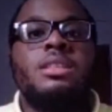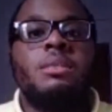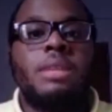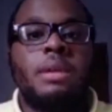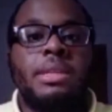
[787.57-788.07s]

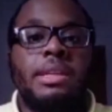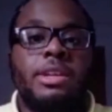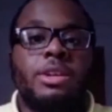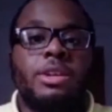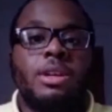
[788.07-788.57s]
I'm happy to
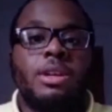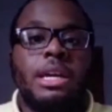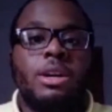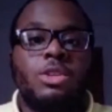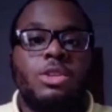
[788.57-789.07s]
hear
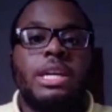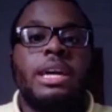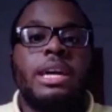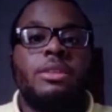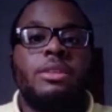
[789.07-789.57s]
how you
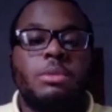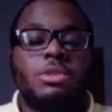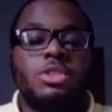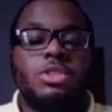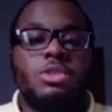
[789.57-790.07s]
guys were
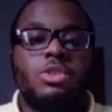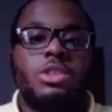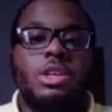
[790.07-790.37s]
able to,